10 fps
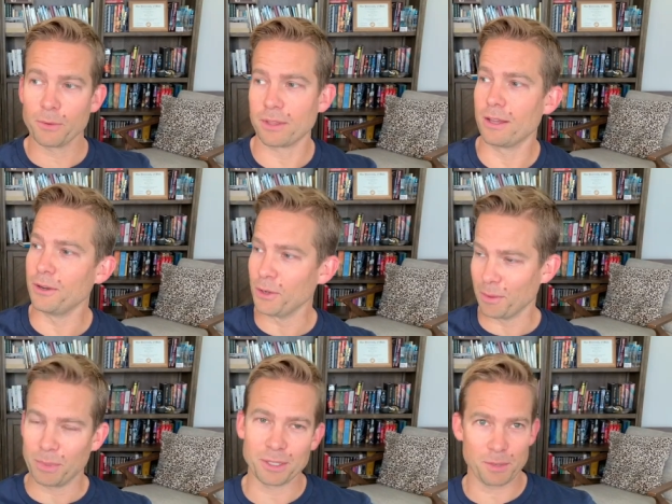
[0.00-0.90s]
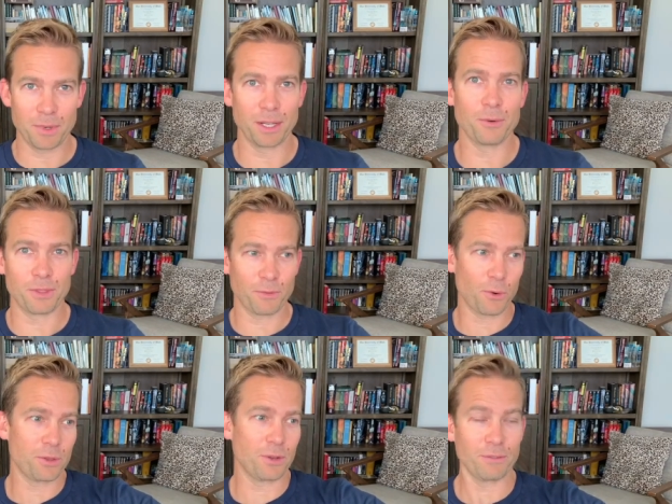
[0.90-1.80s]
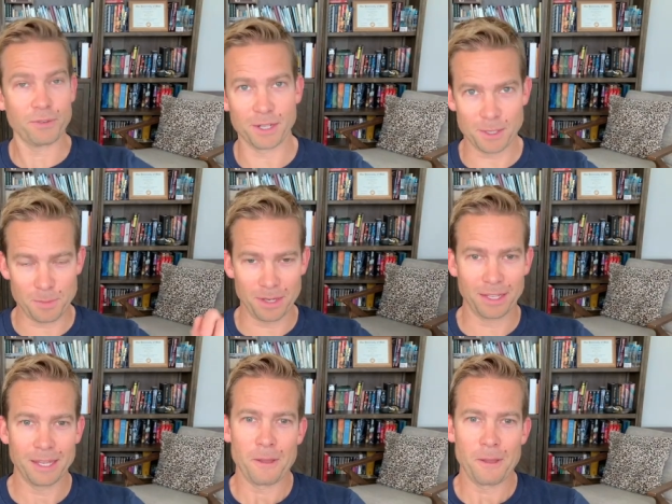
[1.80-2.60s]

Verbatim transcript: with another you can pull somebody, with the 4th you can fear somebody.